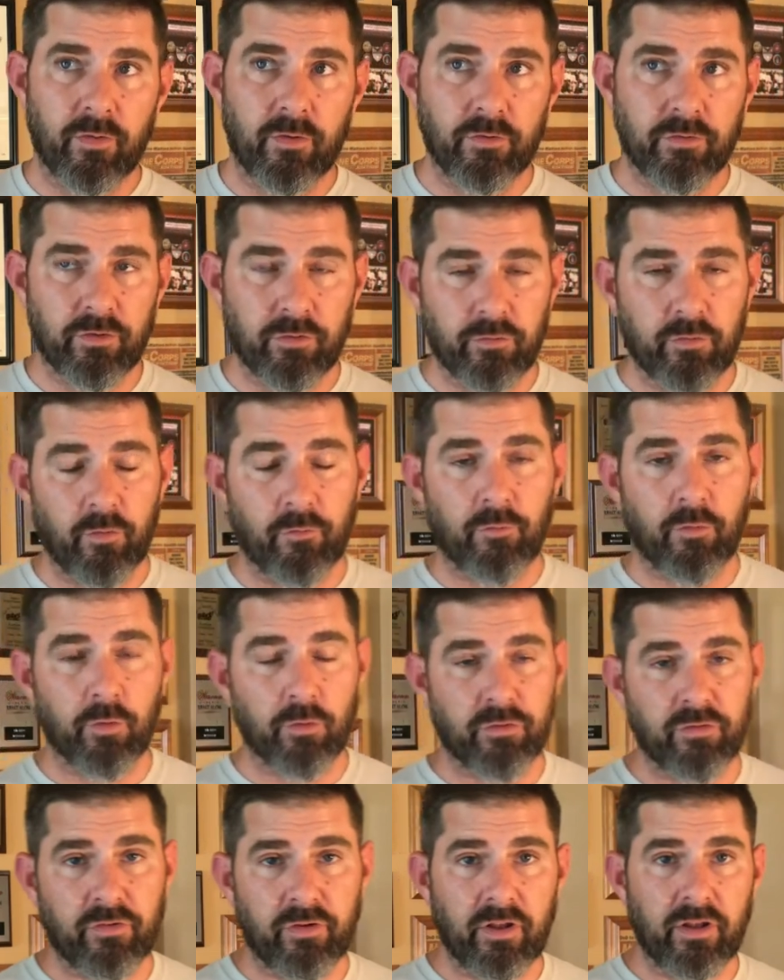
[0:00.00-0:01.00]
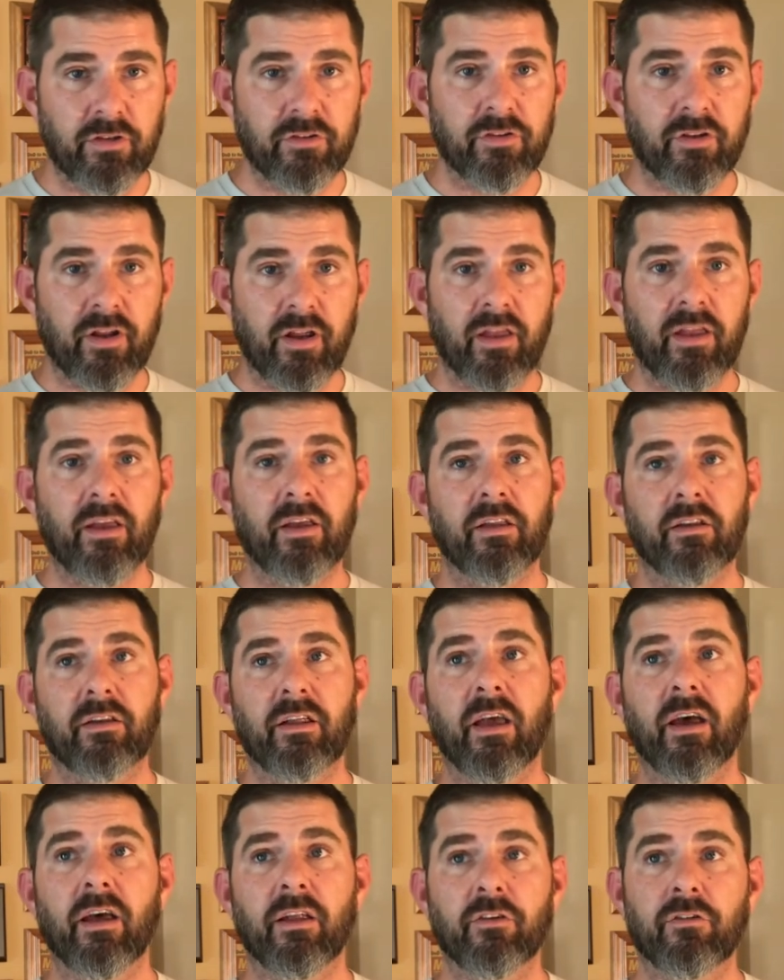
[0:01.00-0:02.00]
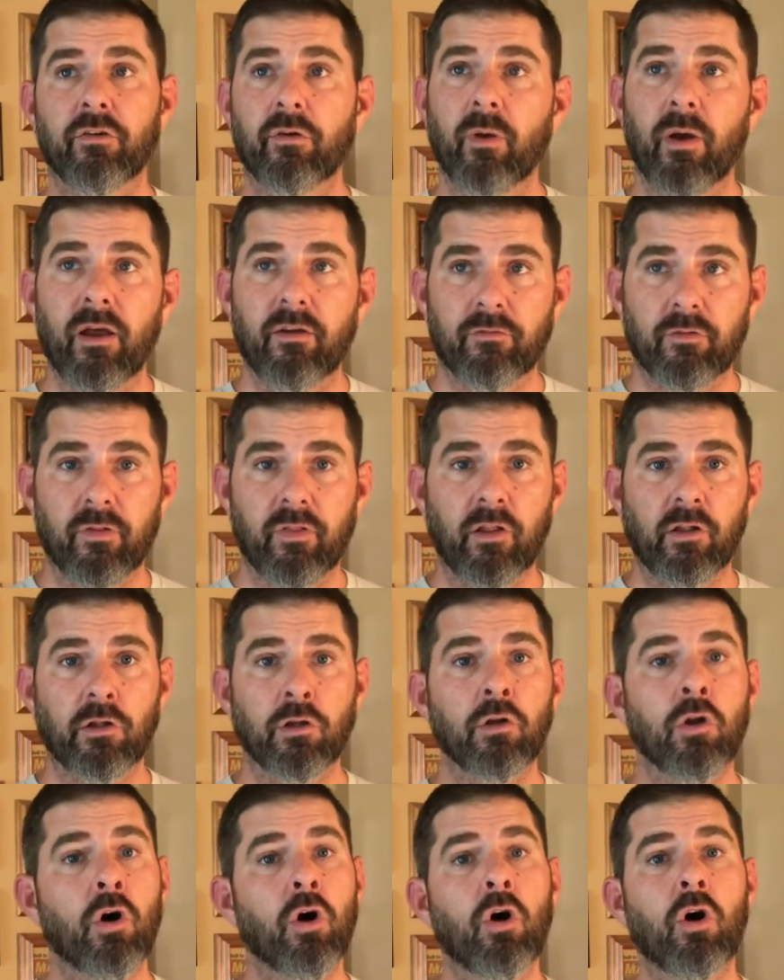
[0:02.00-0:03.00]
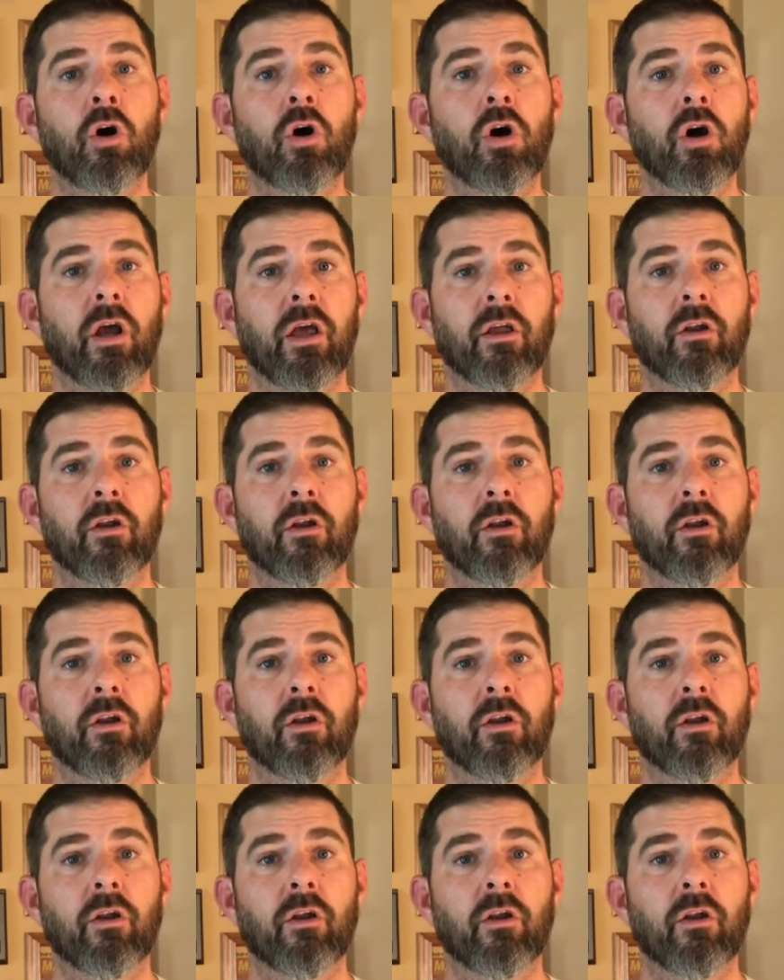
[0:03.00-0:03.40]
this is the first stage that I had got to after the long